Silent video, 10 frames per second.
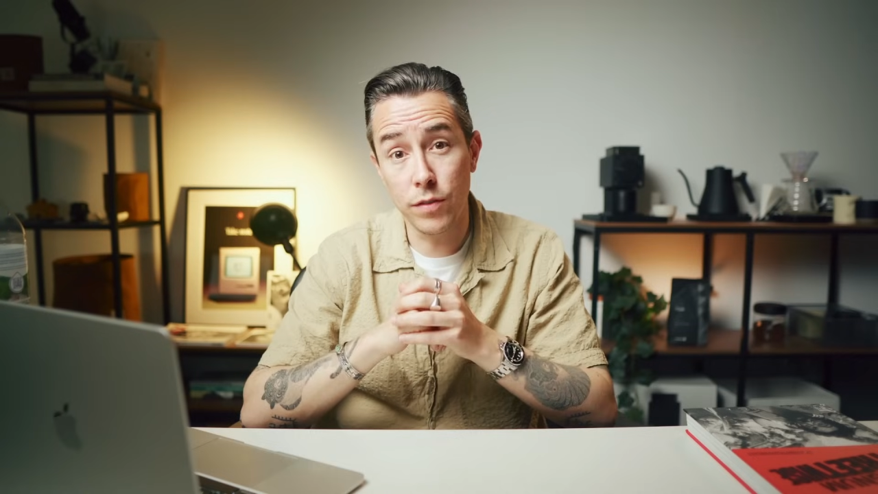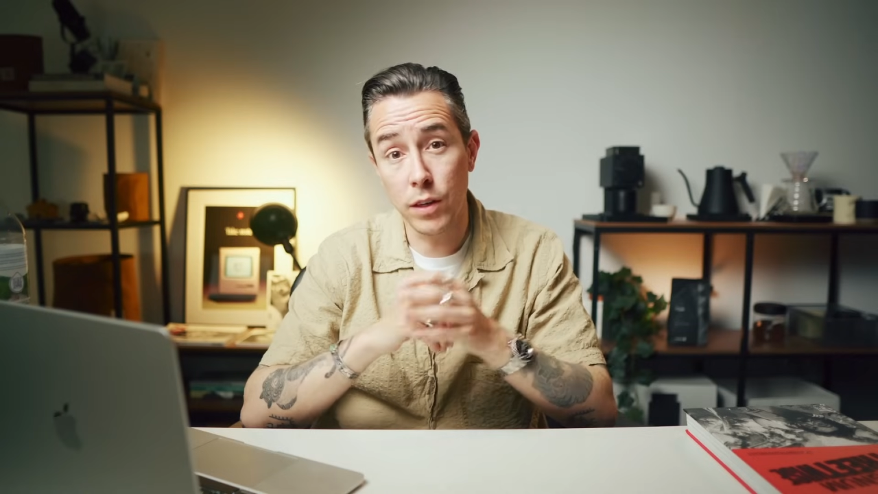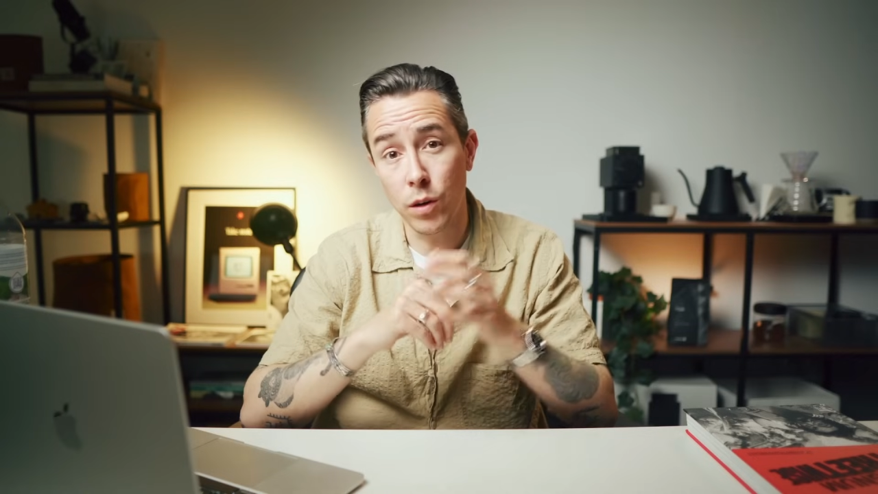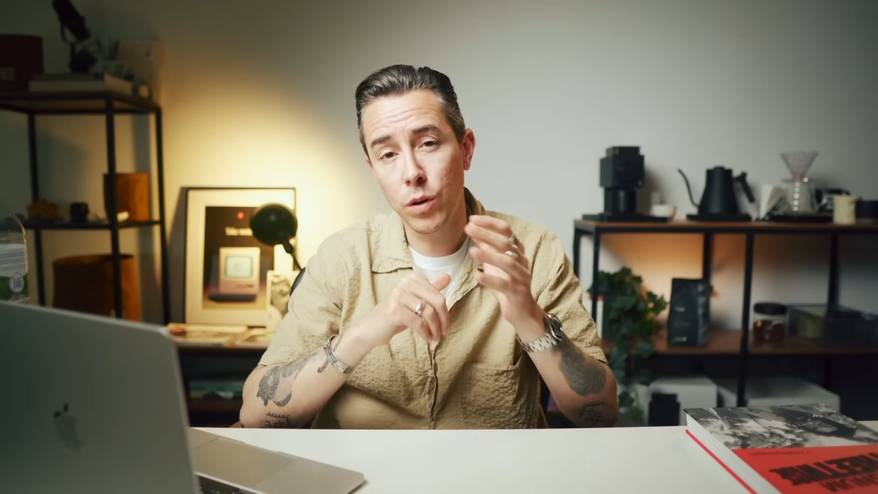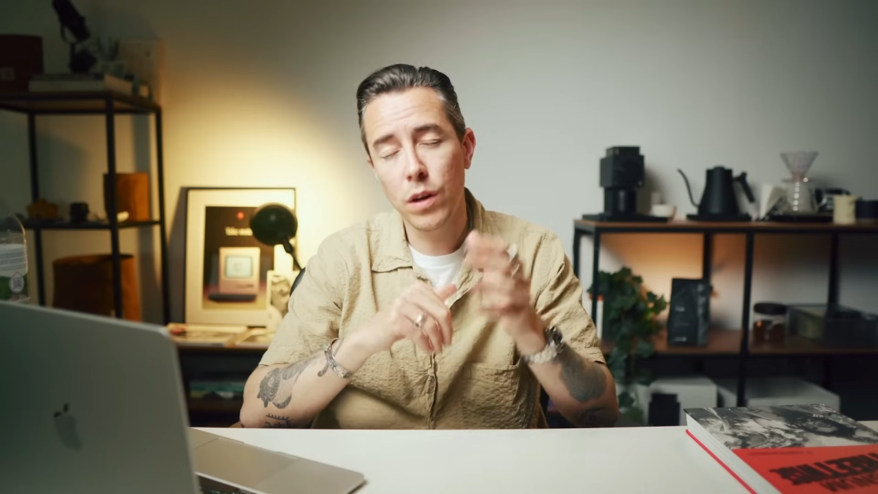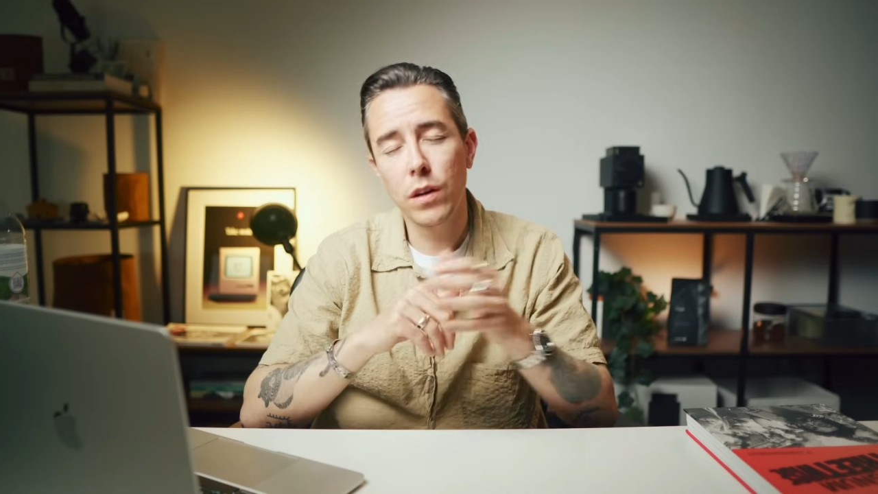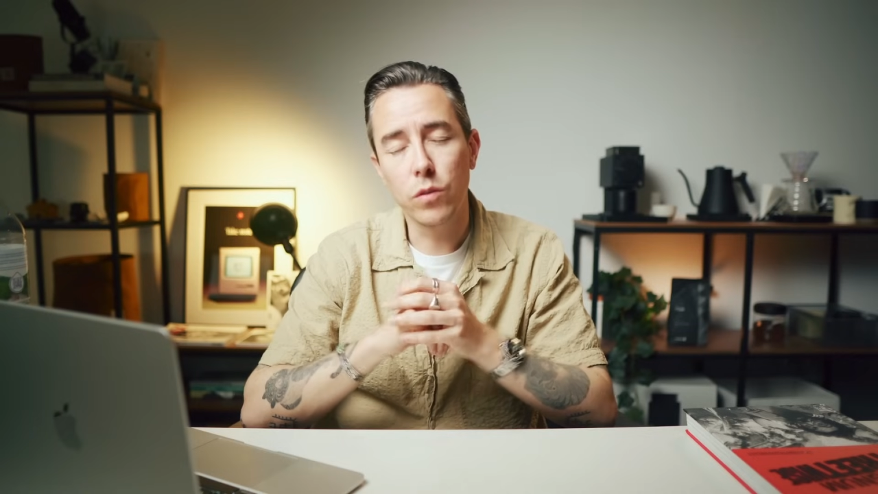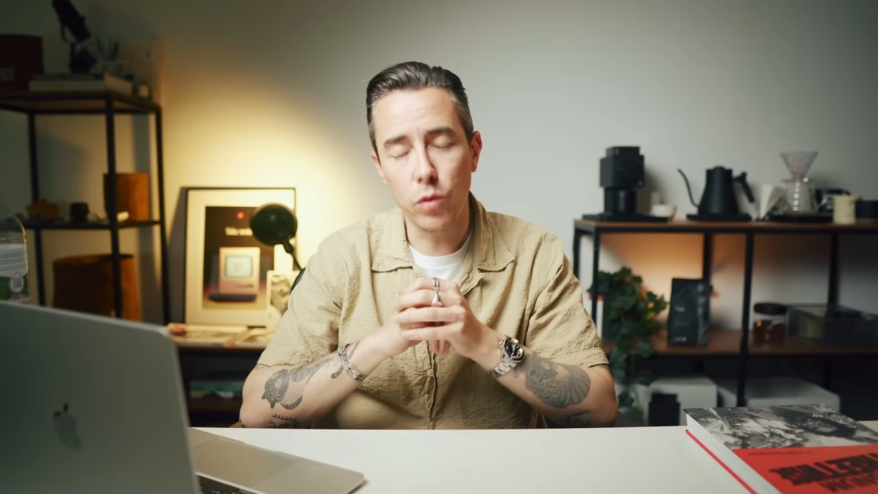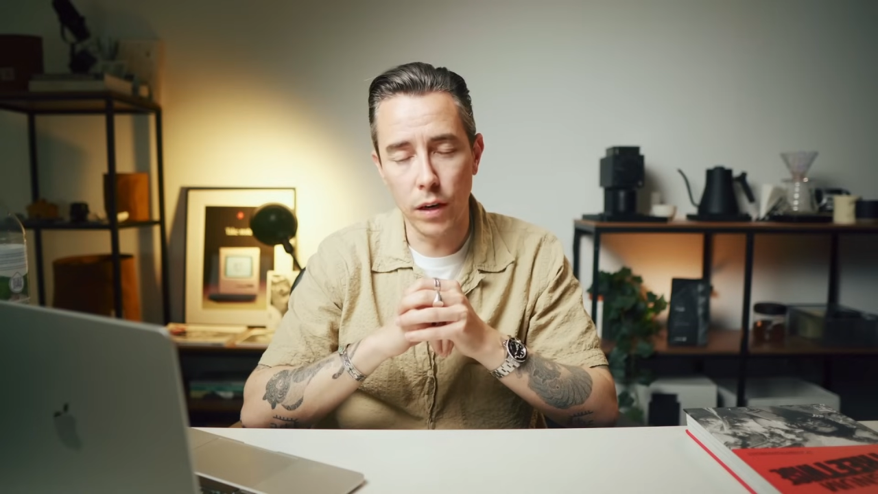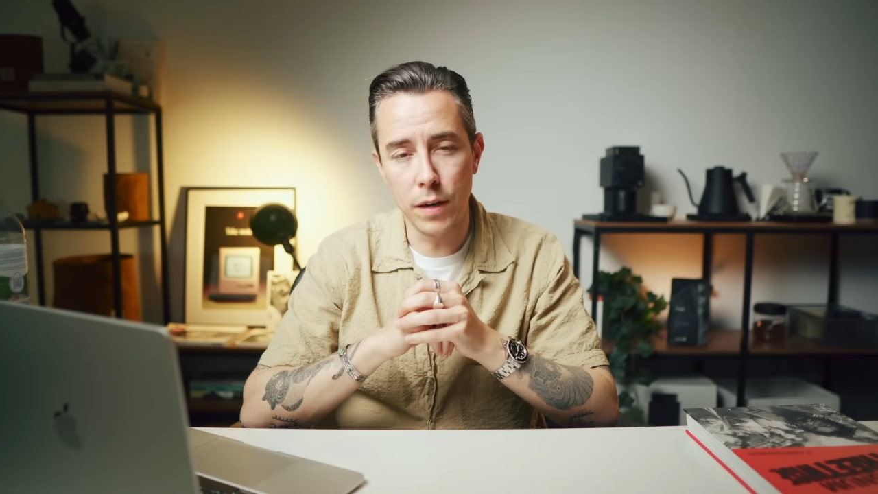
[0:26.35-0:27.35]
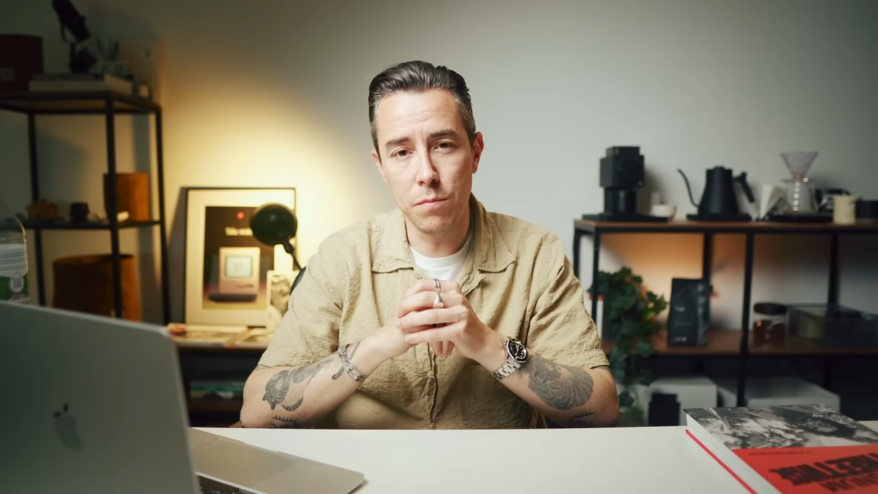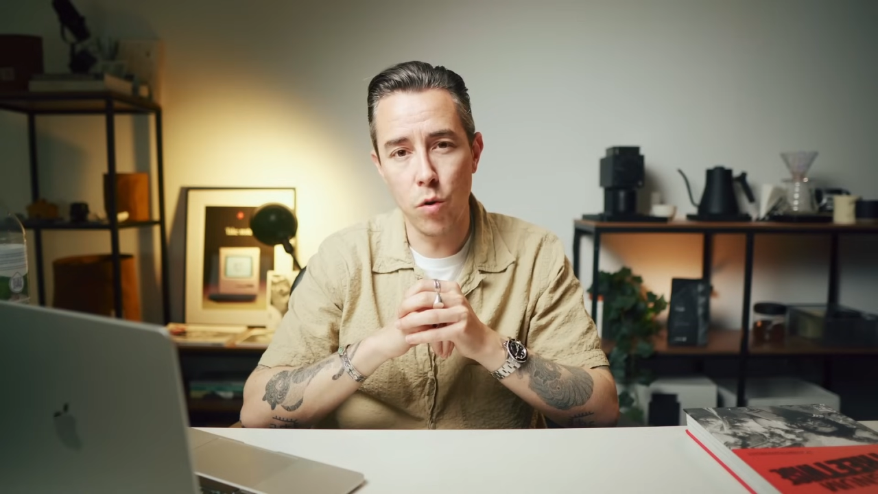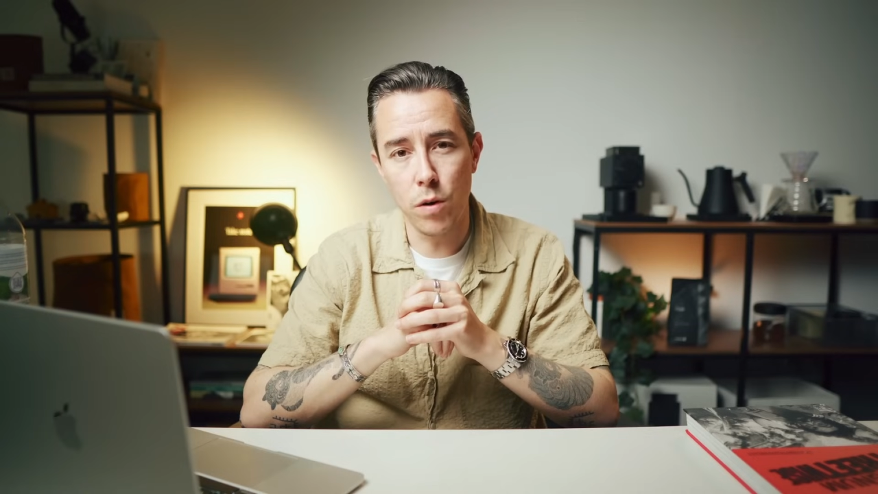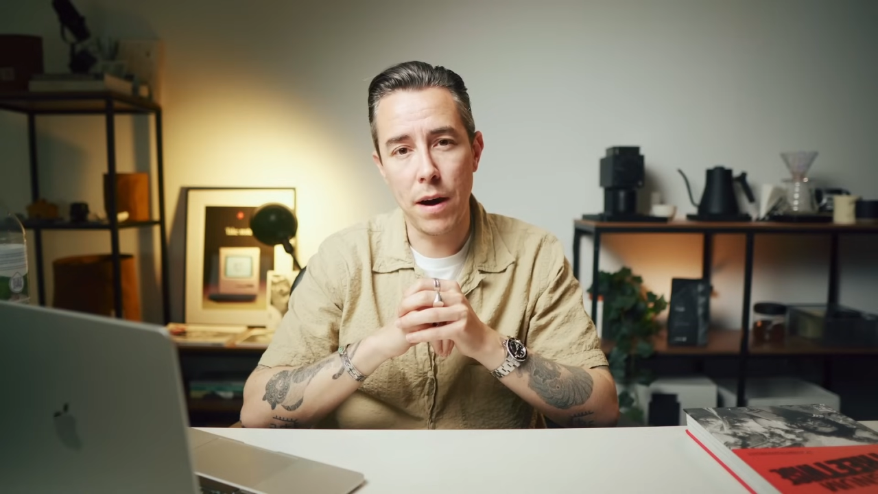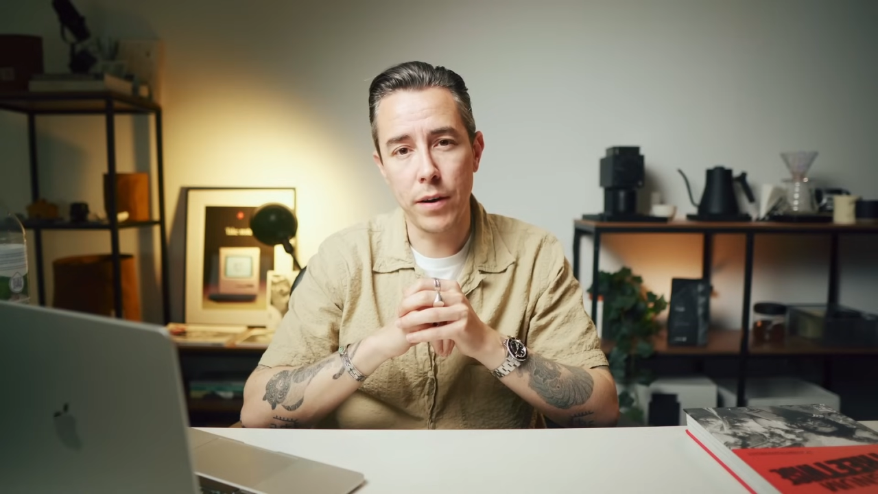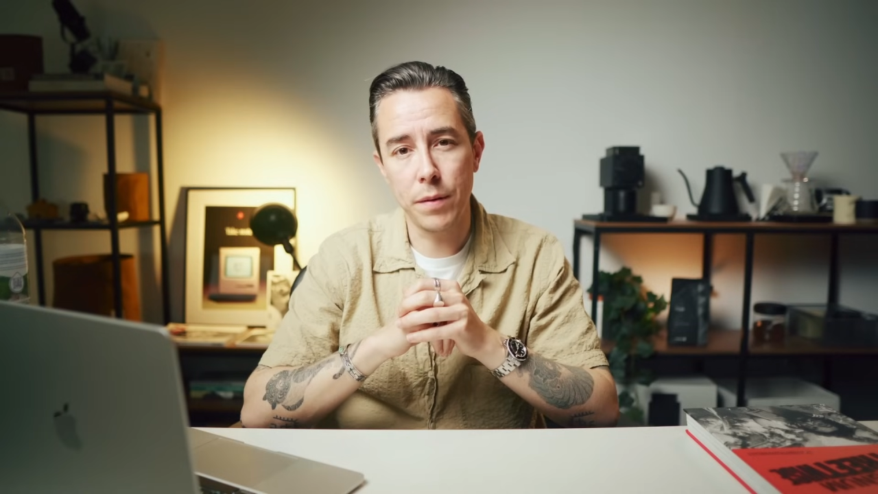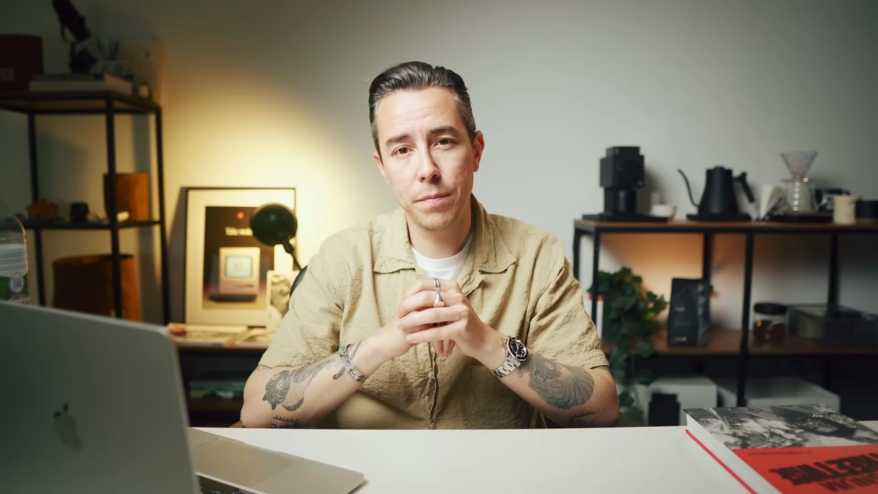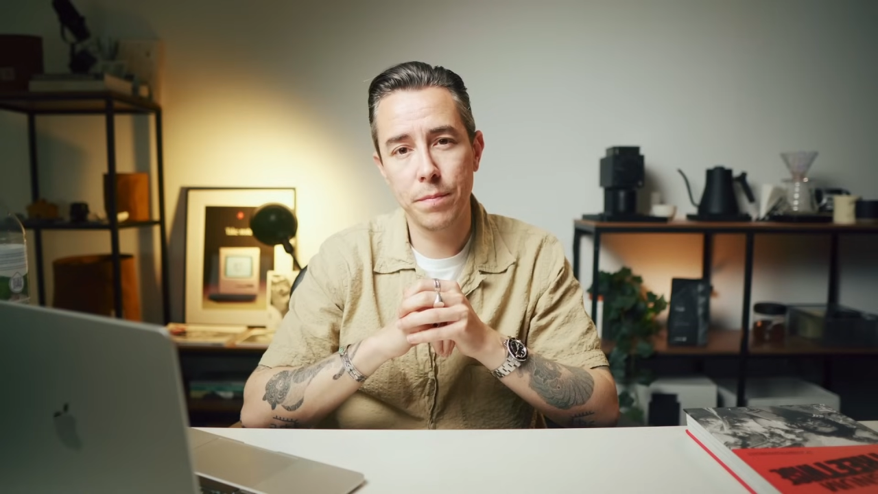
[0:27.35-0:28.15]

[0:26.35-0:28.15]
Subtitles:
video to learn more about it.